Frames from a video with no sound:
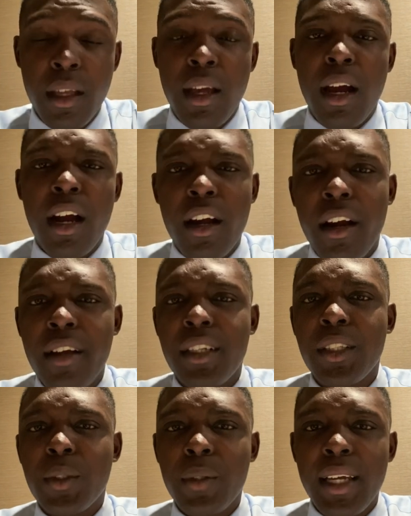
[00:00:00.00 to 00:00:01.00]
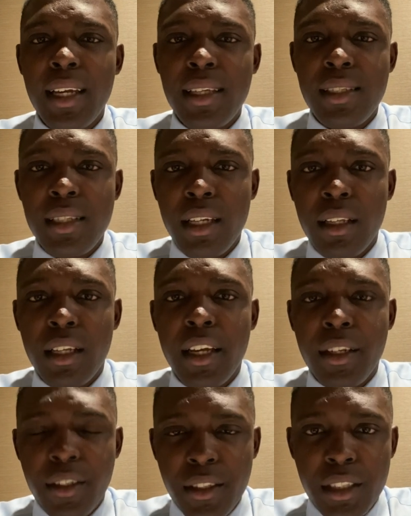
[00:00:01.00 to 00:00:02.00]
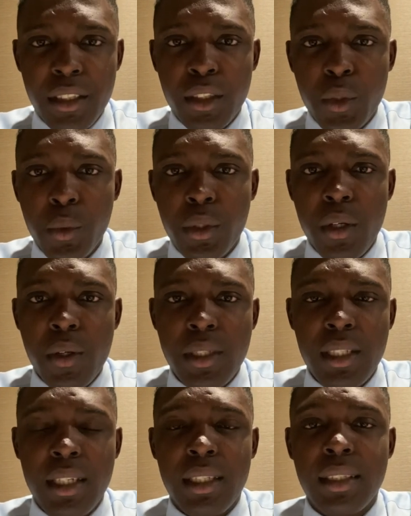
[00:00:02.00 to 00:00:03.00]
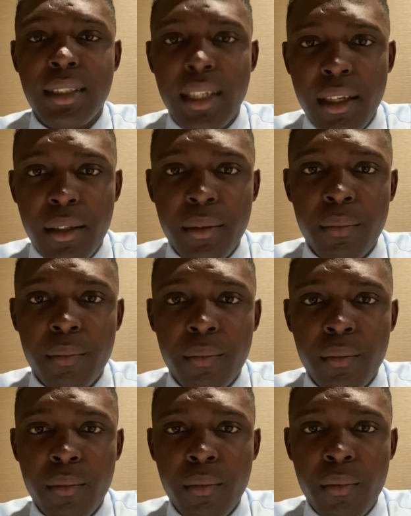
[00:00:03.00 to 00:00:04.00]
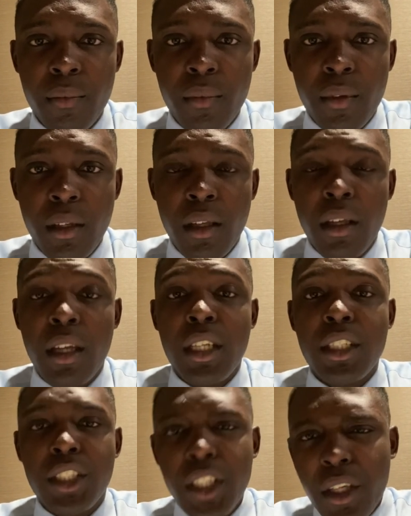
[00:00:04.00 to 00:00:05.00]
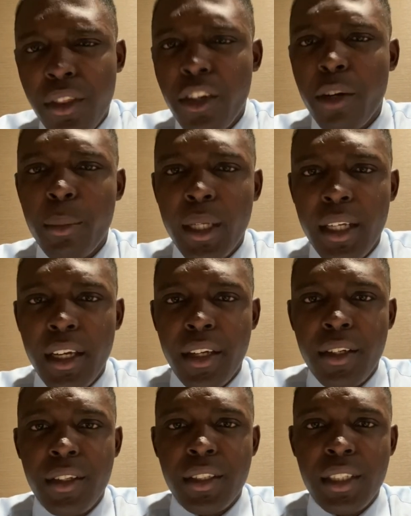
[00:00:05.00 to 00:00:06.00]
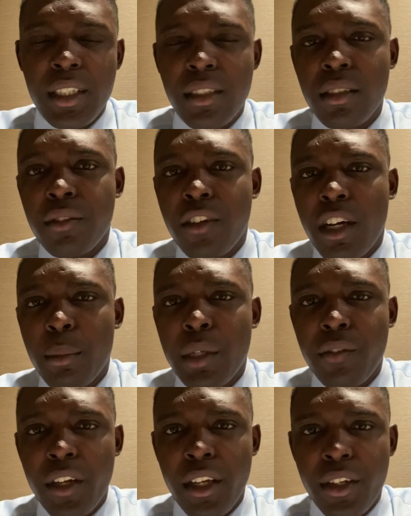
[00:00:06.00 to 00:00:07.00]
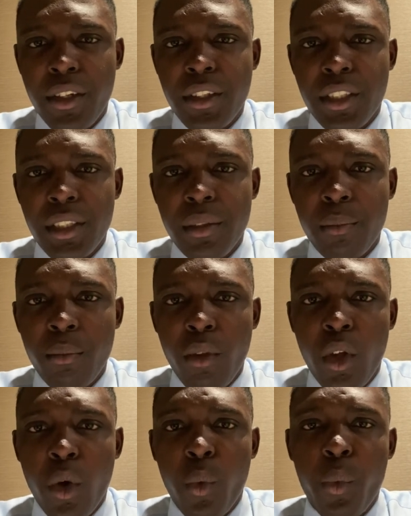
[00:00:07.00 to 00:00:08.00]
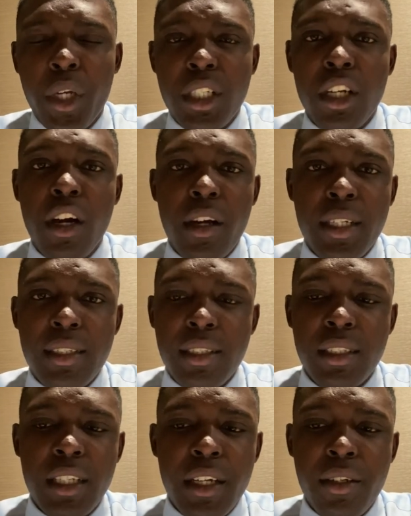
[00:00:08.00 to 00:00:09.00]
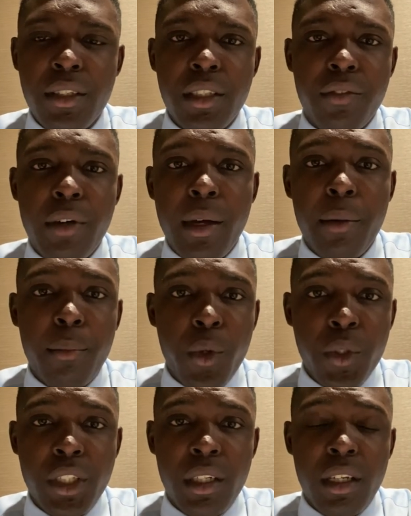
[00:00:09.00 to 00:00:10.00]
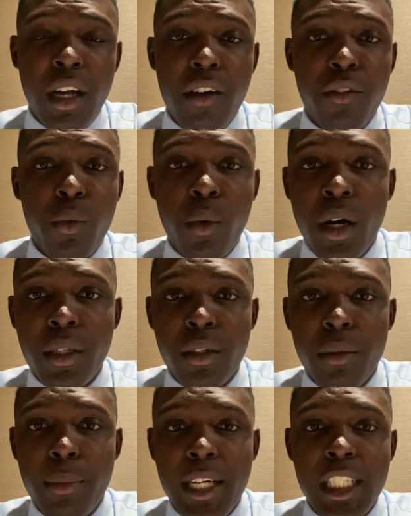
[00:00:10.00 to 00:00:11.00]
According to Excel Energy 2010, geothermal energy is a form of energy which garnishes energy by motion of water by